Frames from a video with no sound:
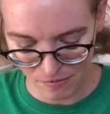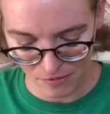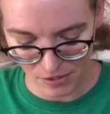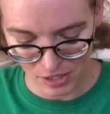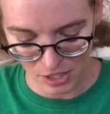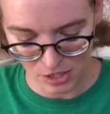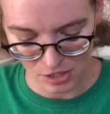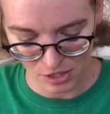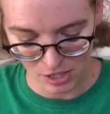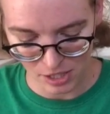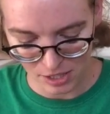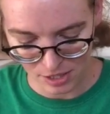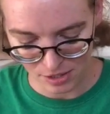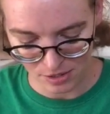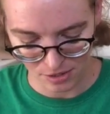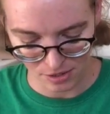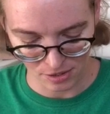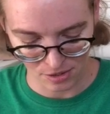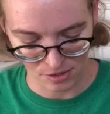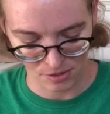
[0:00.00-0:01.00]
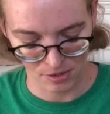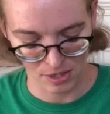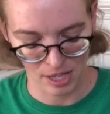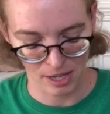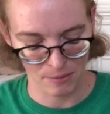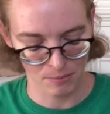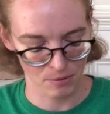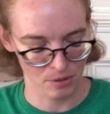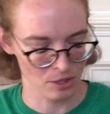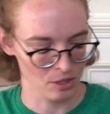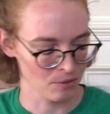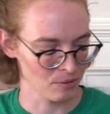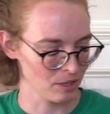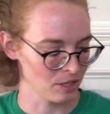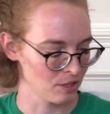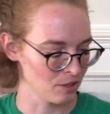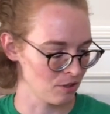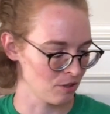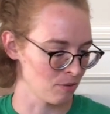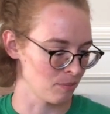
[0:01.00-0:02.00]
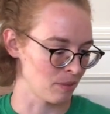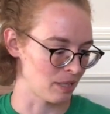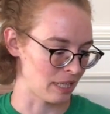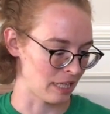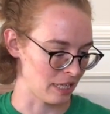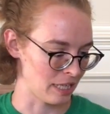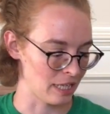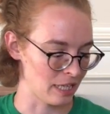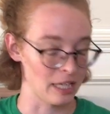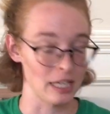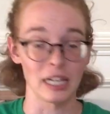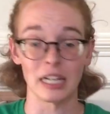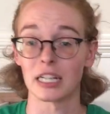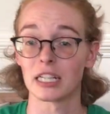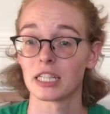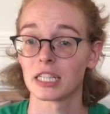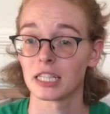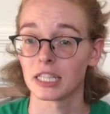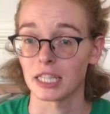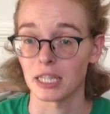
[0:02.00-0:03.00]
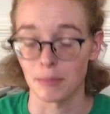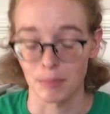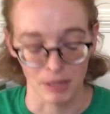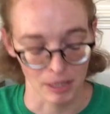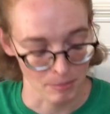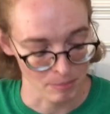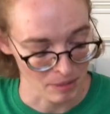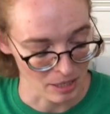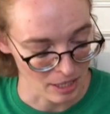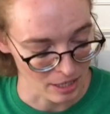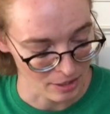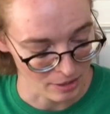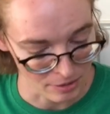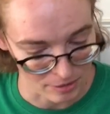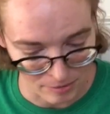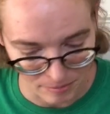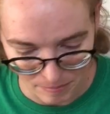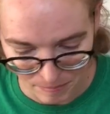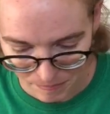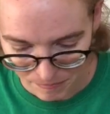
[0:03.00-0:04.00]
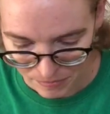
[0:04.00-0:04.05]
finish these, so that will go into my keeping pile.